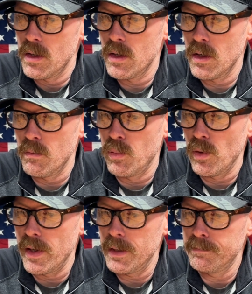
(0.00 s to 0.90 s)
oh
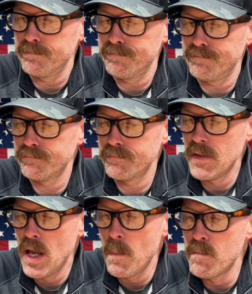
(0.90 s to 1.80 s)
boy.
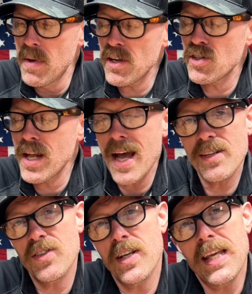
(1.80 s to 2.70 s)

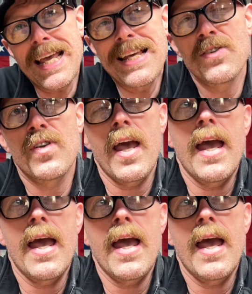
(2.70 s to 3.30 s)
Meshtastic is it's